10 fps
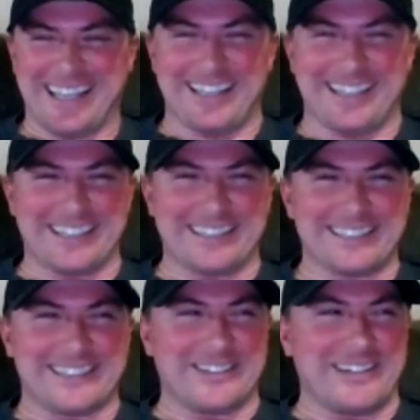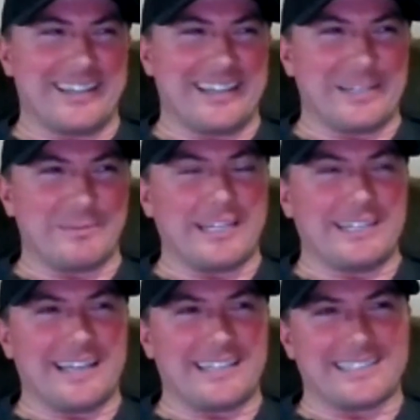and uh, so at, at, the beginning
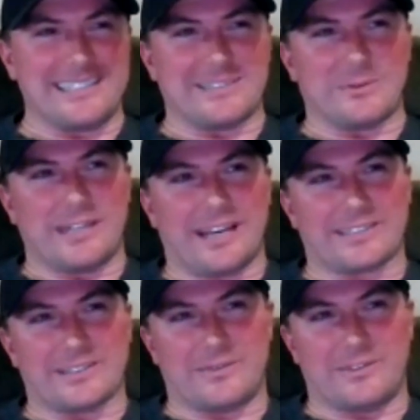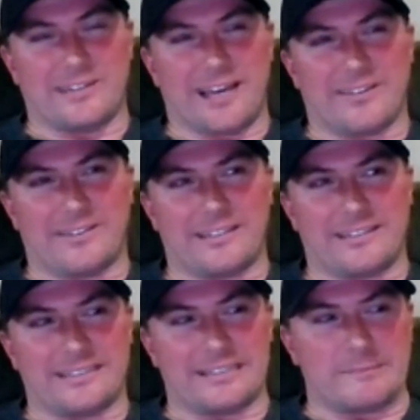of that season, we actually filled out
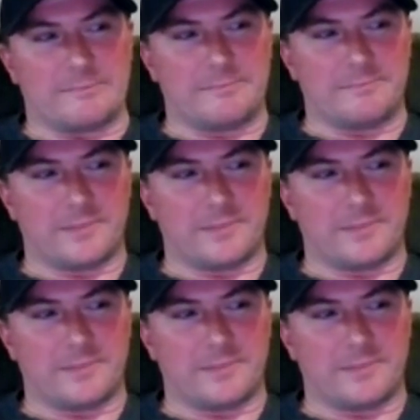these um,